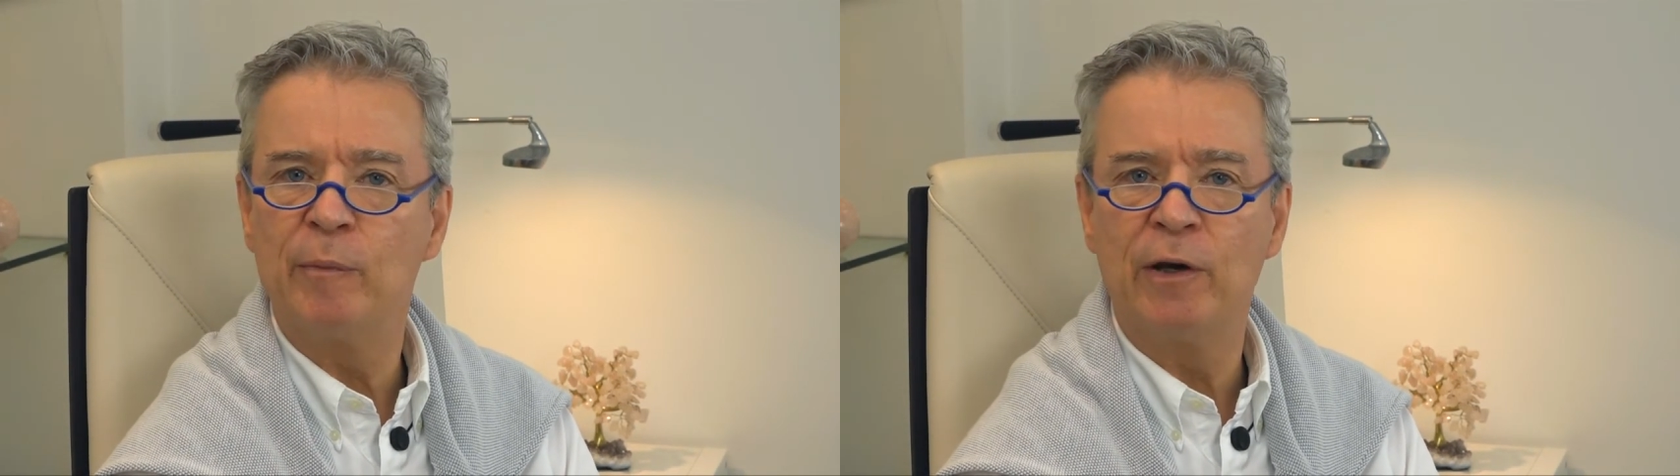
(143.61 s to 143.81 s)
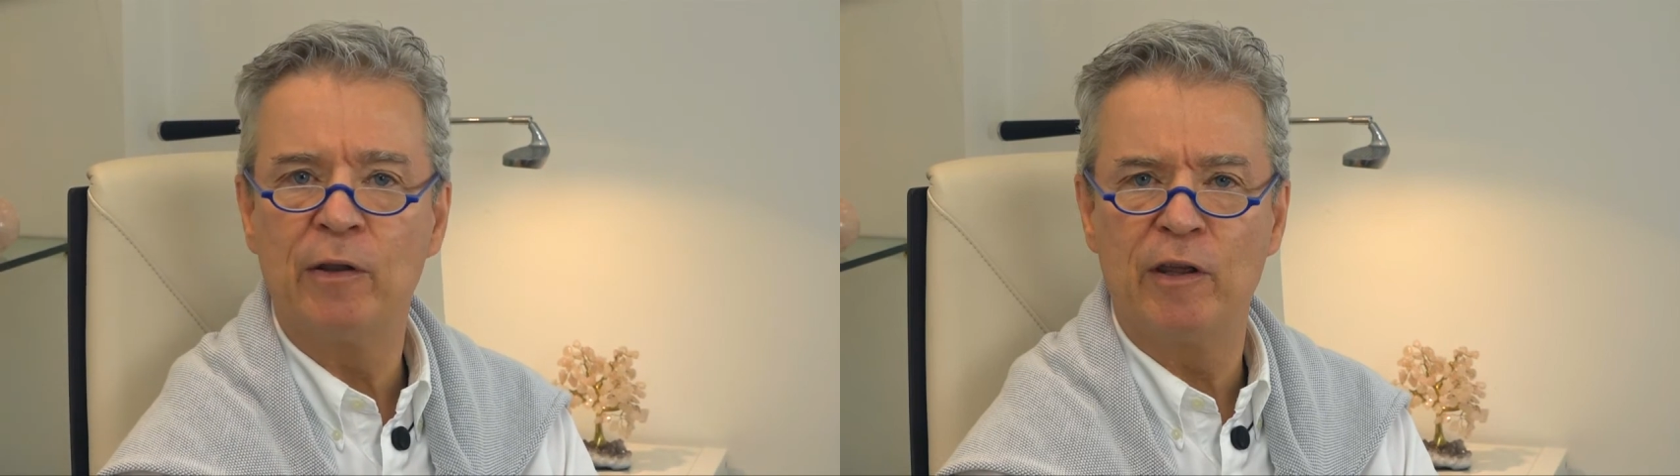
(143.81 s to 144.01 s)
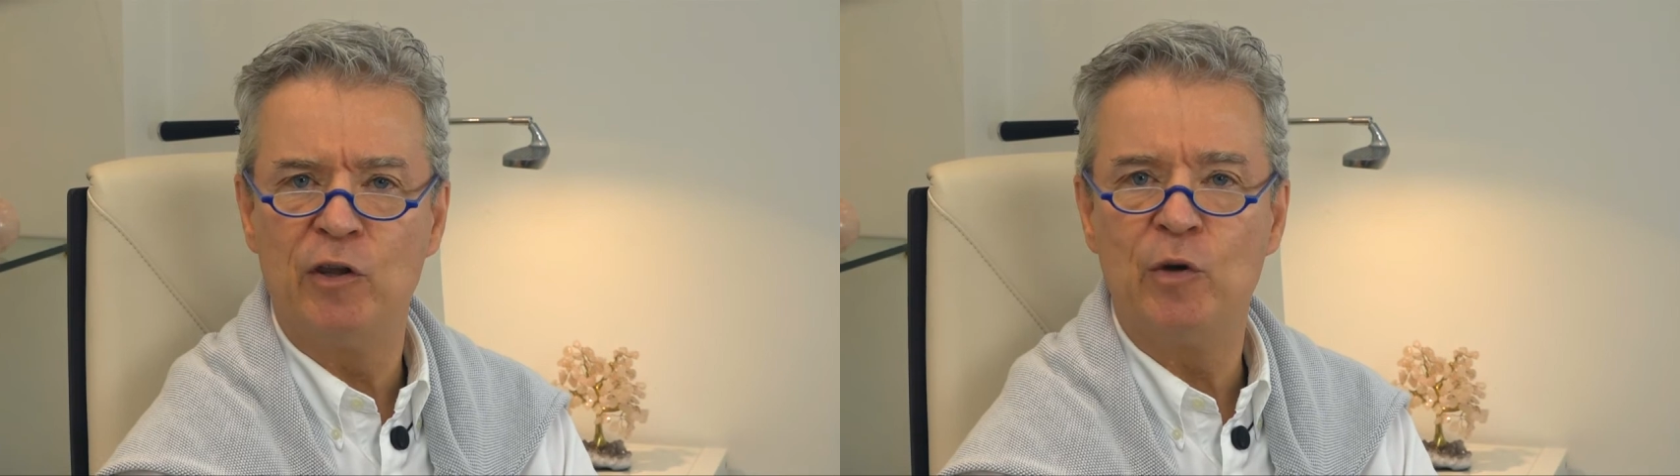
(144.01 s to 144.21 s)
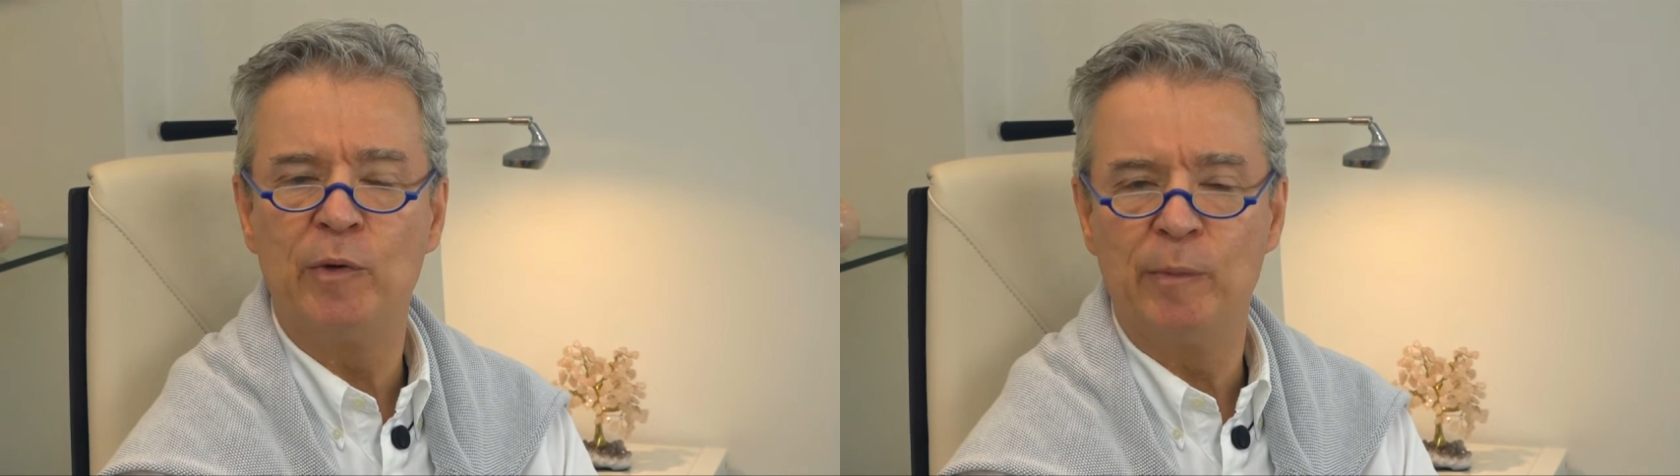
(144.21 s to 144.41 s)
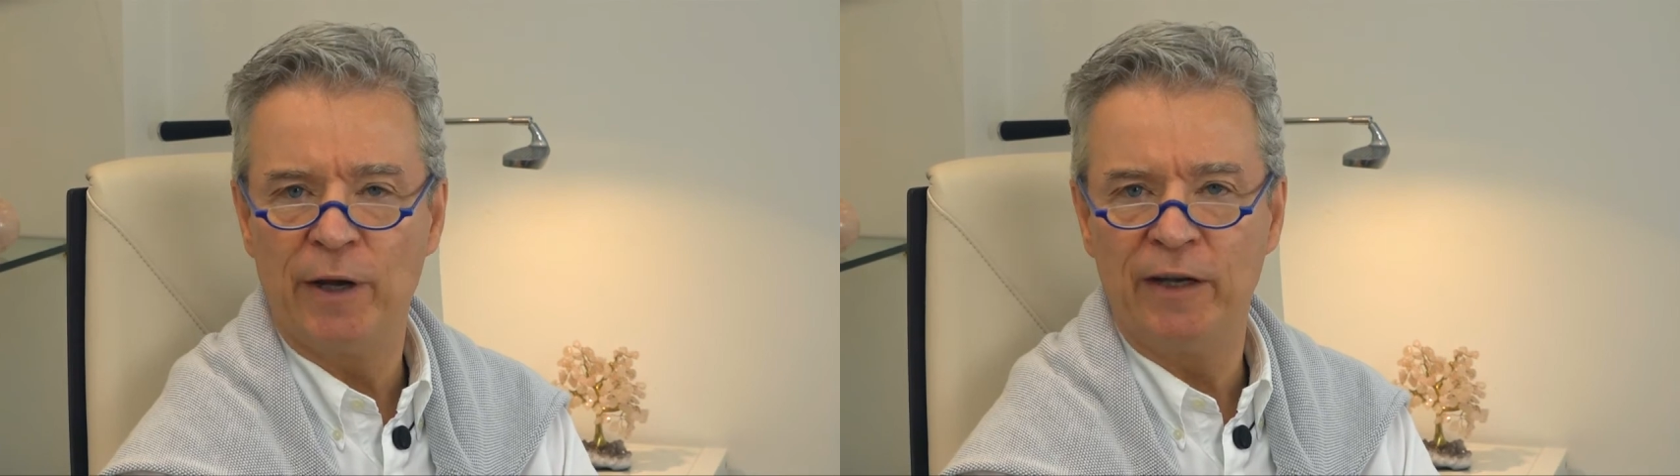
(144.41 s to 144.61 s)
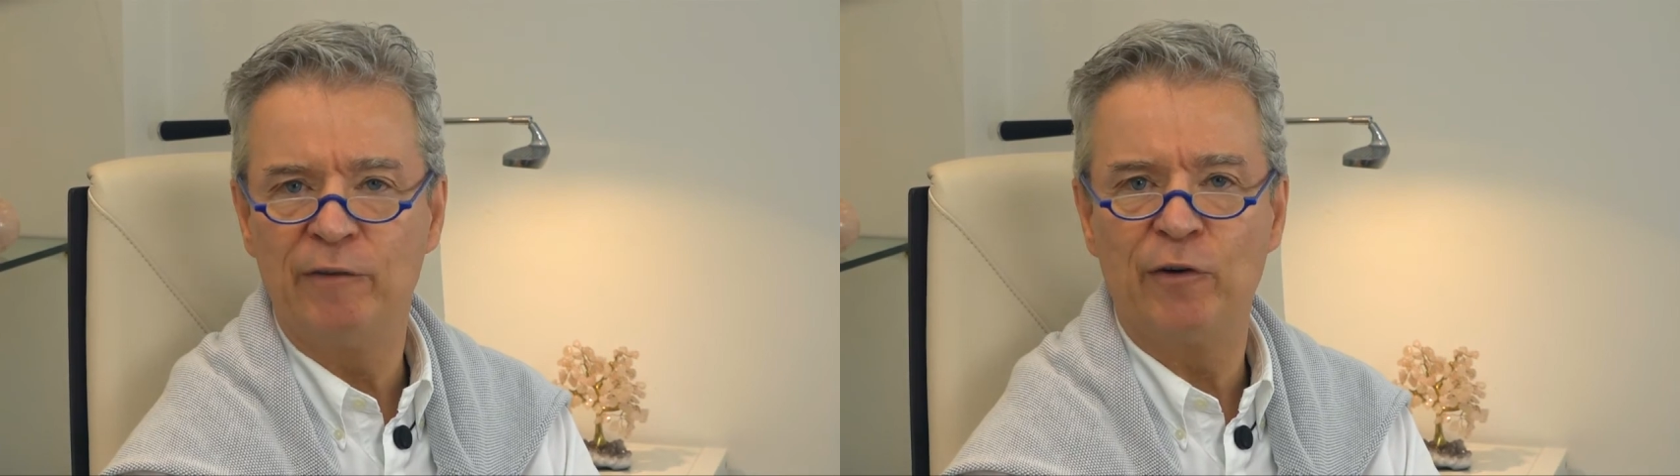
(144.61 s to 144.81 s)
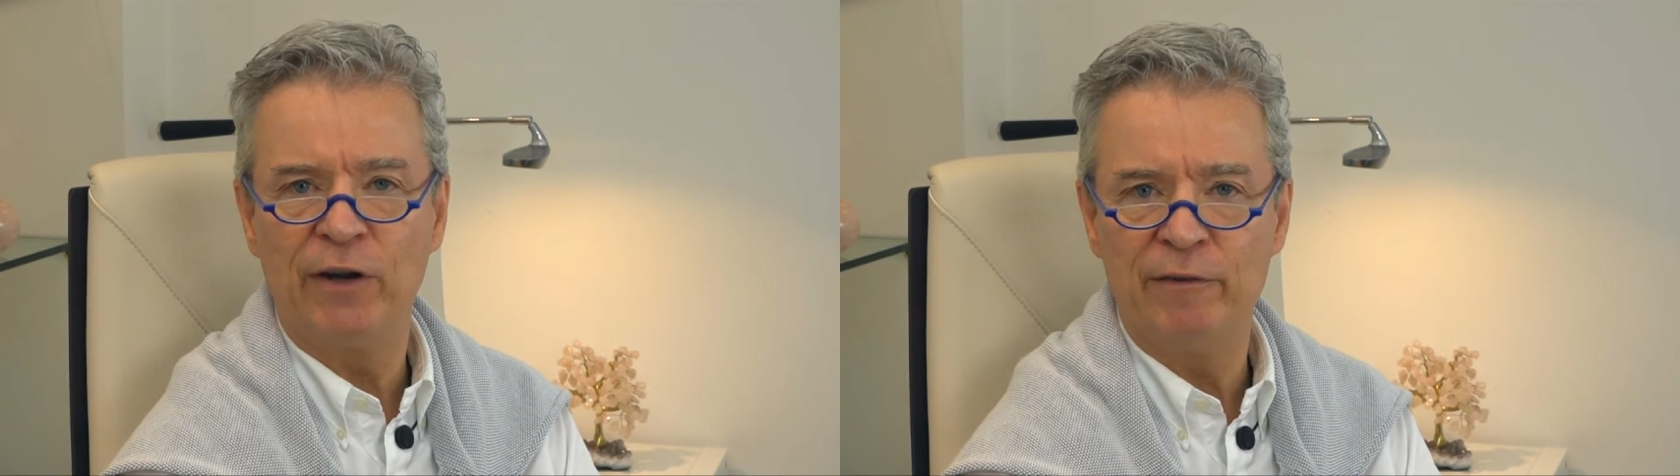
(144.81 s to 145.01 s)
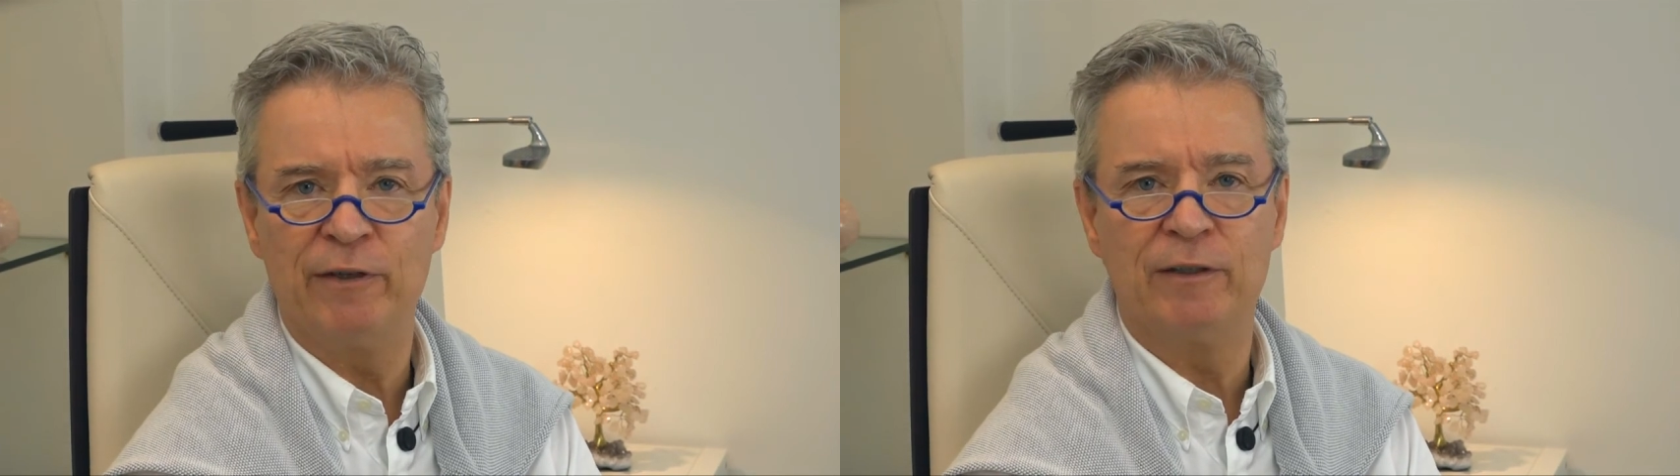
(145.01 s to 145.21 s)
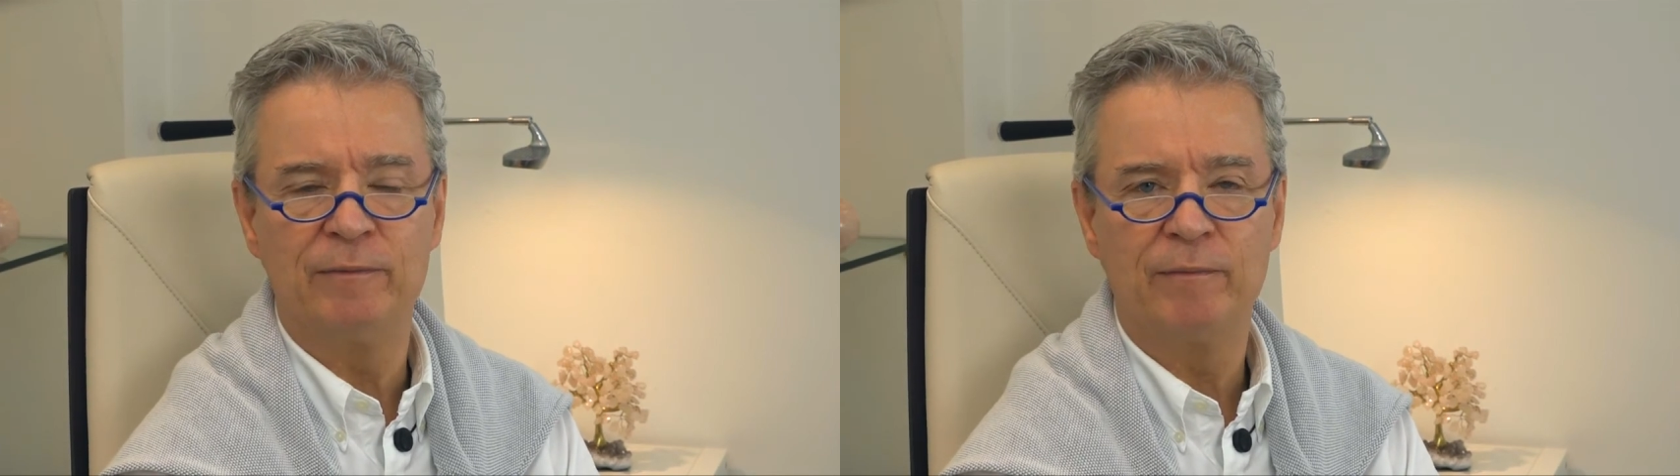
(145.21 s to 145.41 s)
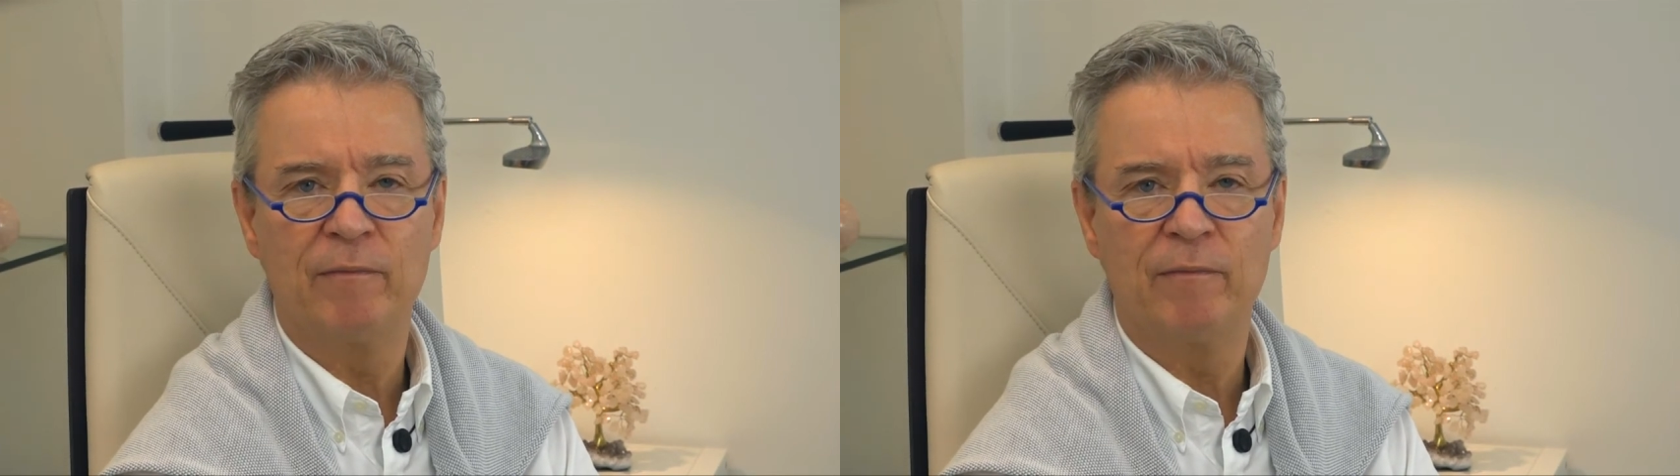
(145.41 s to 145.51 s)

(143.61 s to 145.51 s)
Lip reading: about the human body forever.